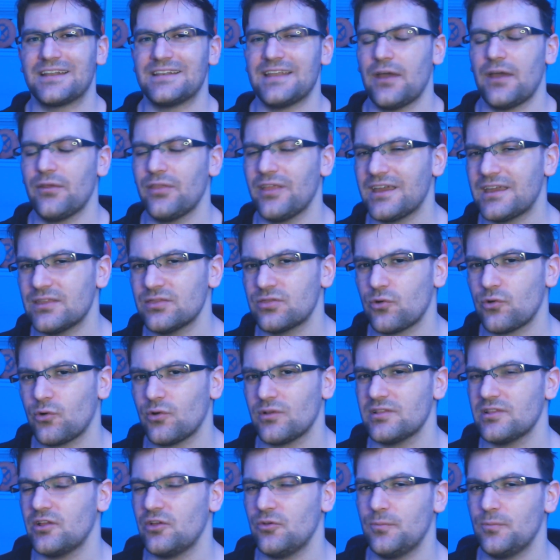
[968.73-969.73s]
Now that I can throw a
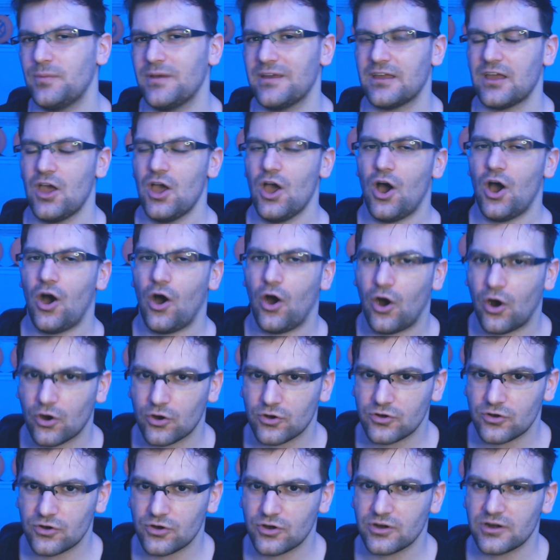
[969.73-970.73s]
little bit
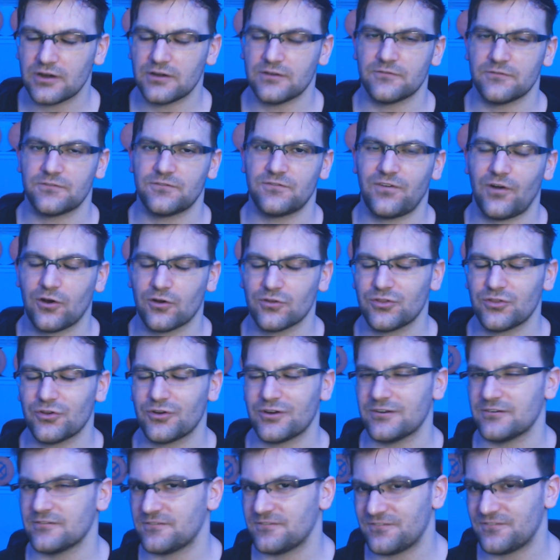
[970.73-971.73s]
harder and farther
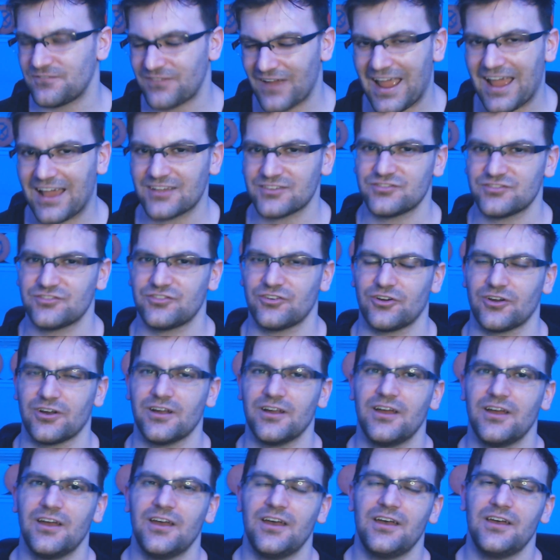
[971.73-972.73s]
and faster,
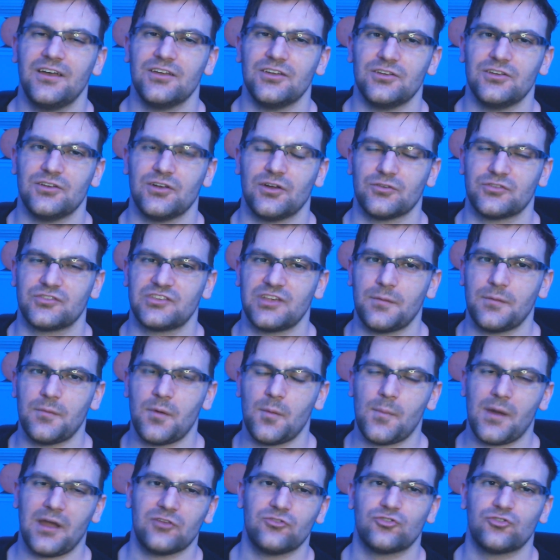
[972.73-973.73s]
you know, some of
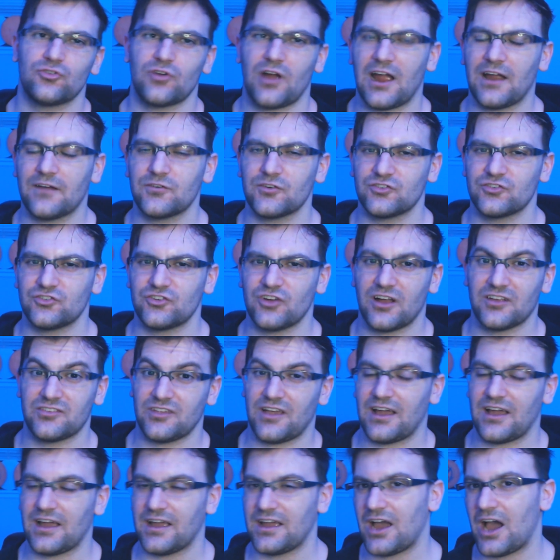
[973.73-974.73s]
my driver shots
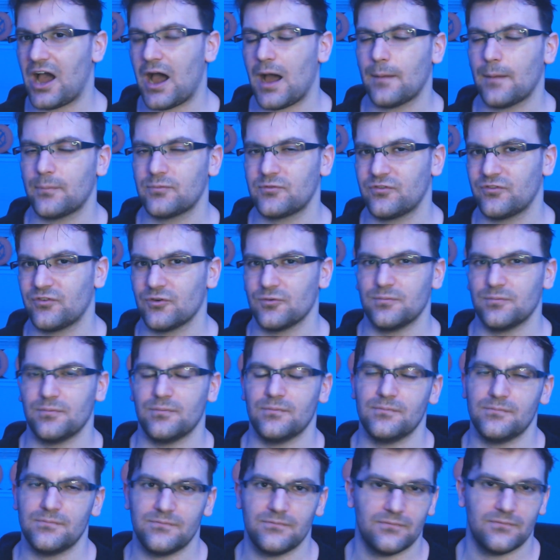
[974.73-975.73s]
I opt for
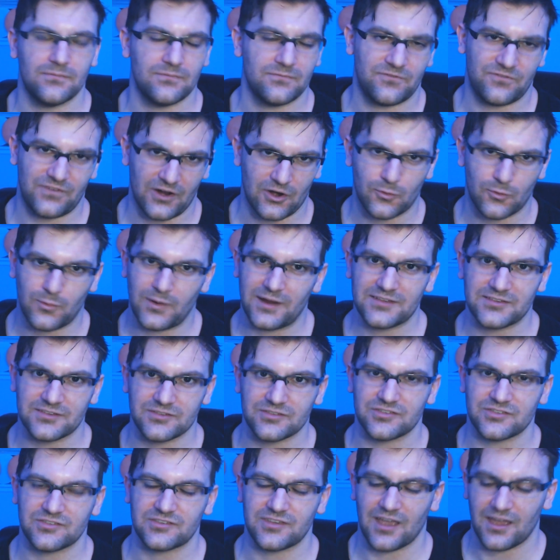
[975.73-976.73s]
fairways
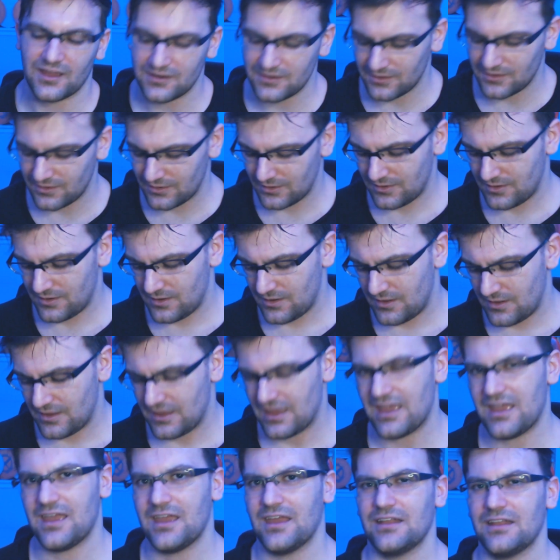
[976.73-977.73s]
instead.
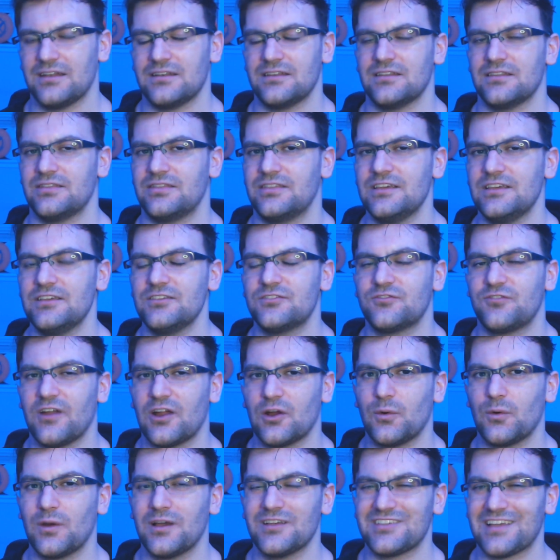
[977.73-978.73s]
And these
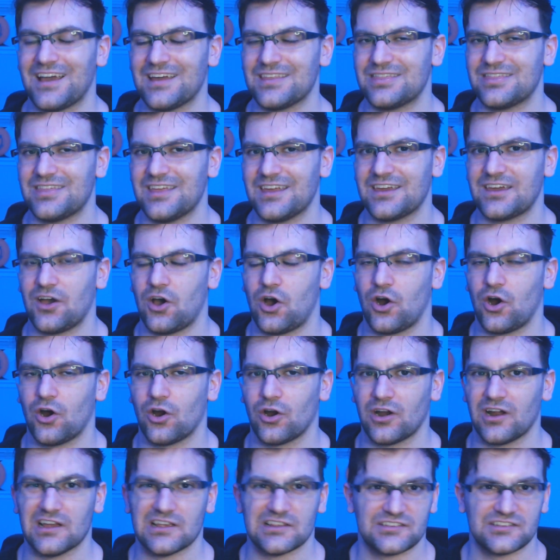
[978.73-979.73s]
fairways I think
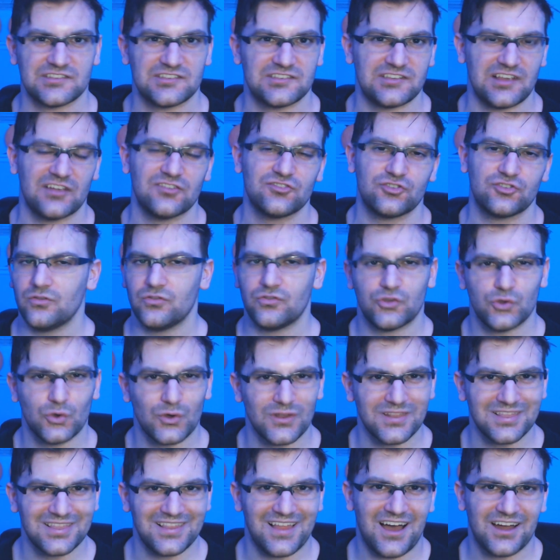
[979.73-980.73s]
are essential to a
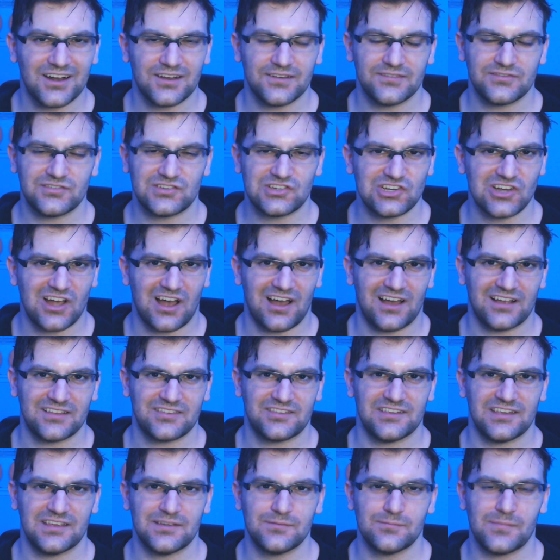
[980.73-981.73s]
lot of shots
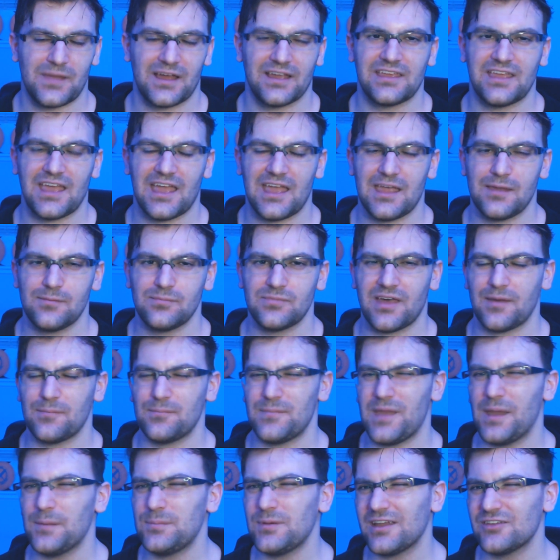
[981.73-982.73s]
in my game that
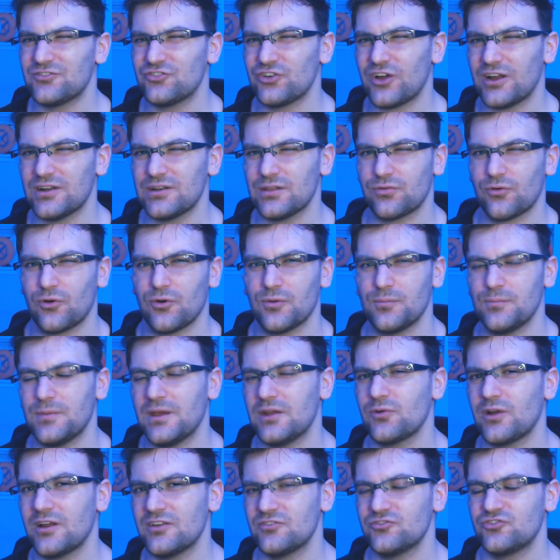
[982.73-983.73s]
maybe I tried to throw a
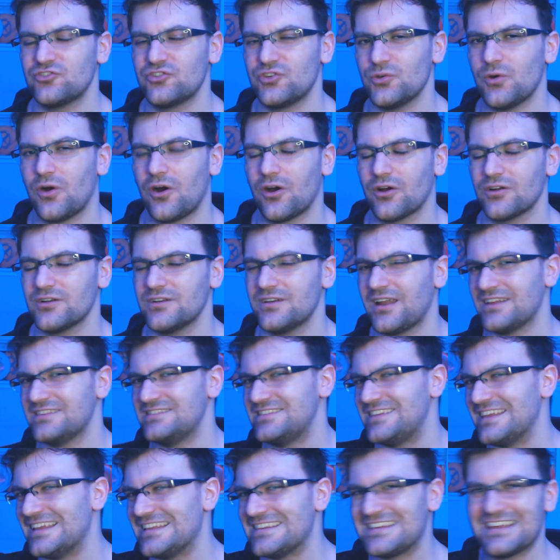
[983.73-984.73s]
mid-range too hard and I
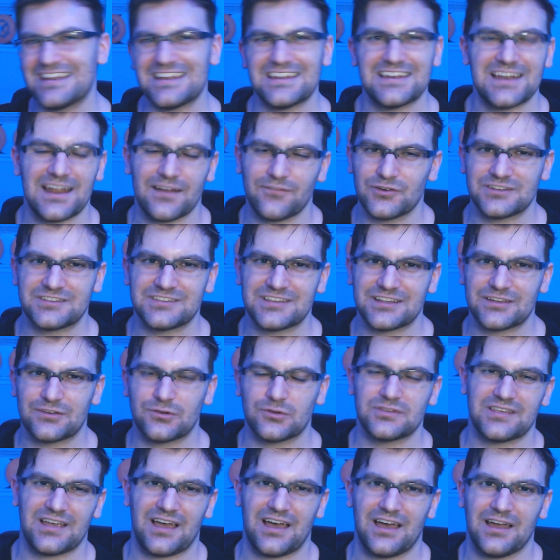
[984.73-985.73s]
didn't get it every single
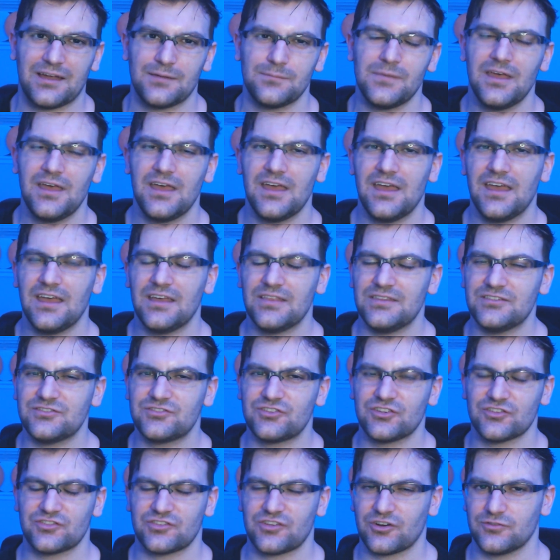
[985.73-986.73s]
time. These
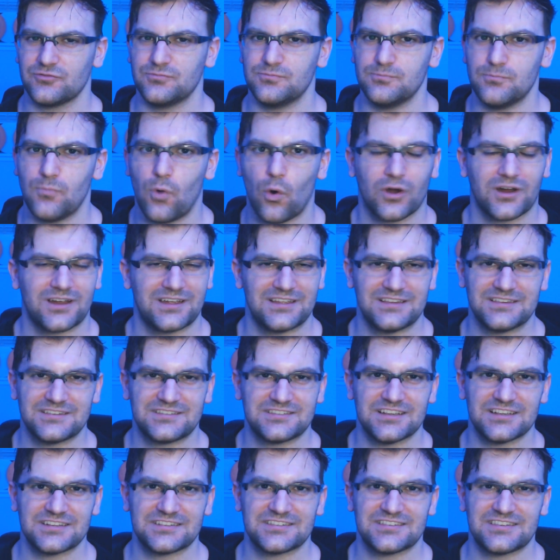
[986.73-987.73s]
just are more
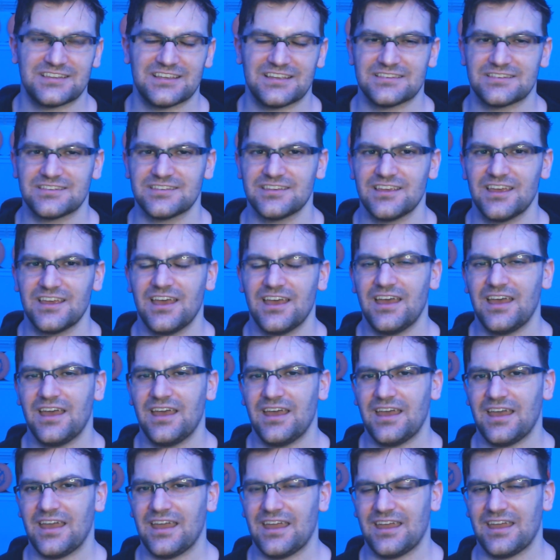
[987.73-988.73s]
consistent
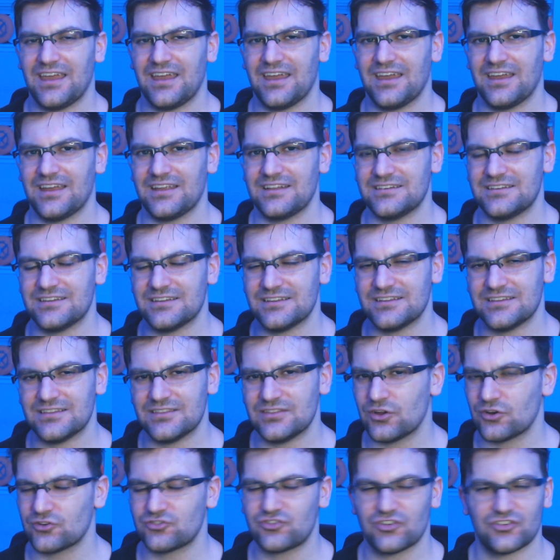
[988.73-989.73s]
and
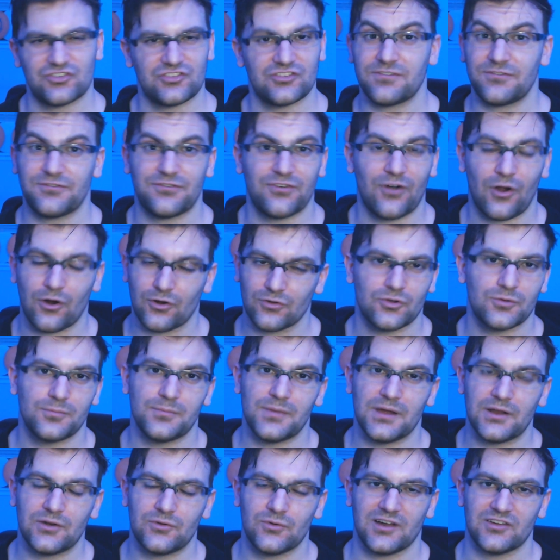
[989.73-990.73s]
they're just farther
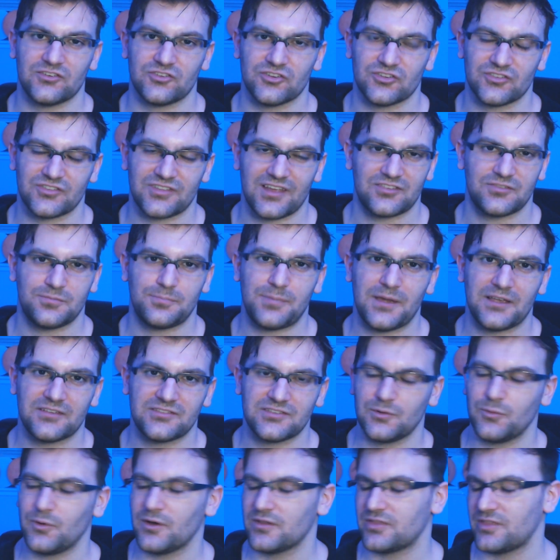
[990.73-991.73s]
mid-ranges. That's
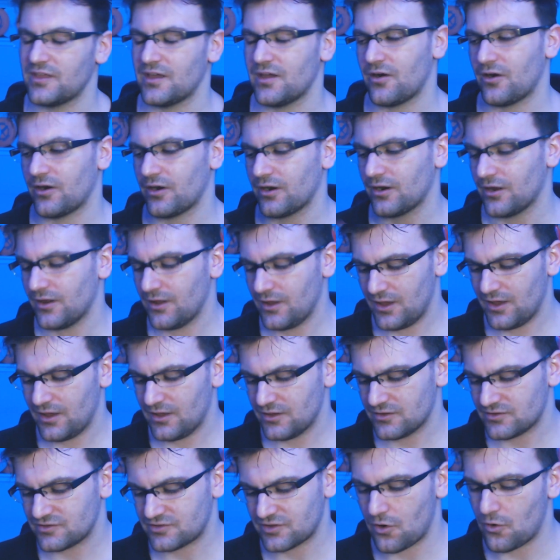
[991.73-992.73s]
basically what they are.
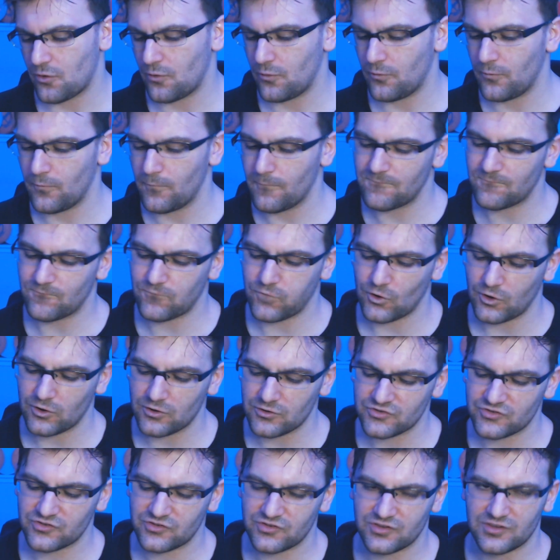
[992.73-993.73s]
So
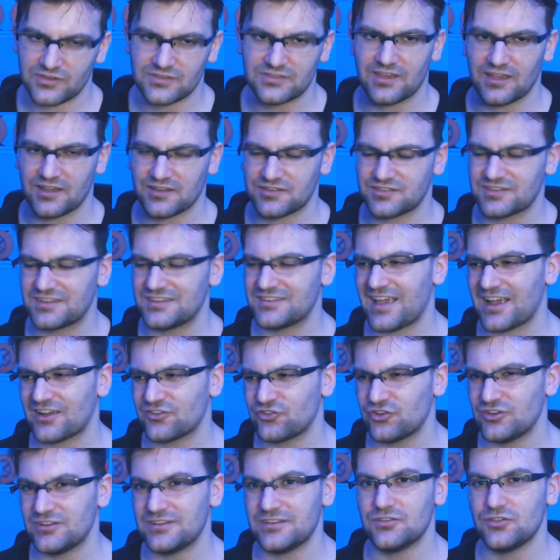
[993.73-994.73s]
first disc is
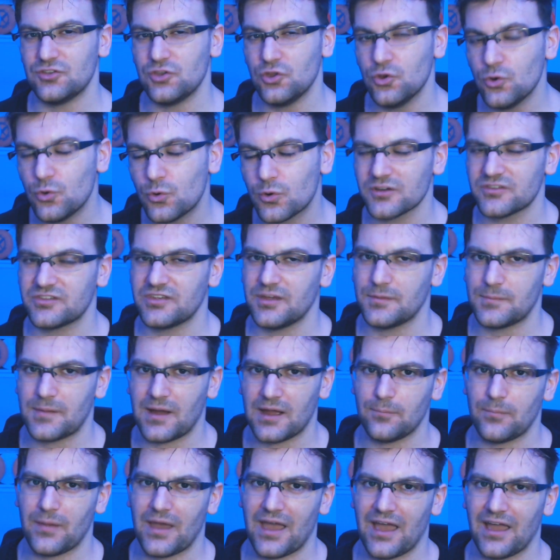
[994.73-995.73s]
actually newer to my
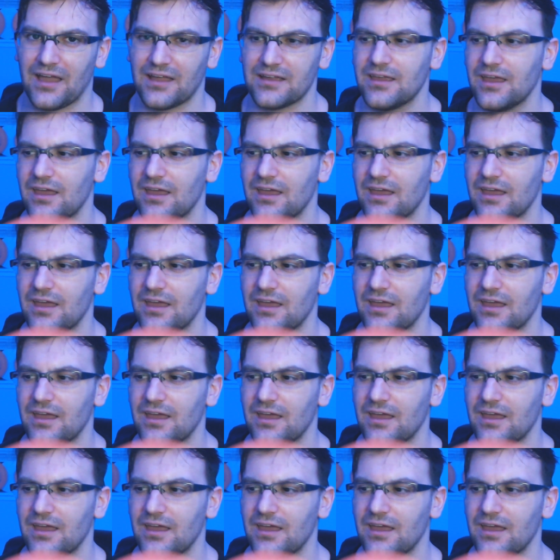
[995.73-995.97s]
bag.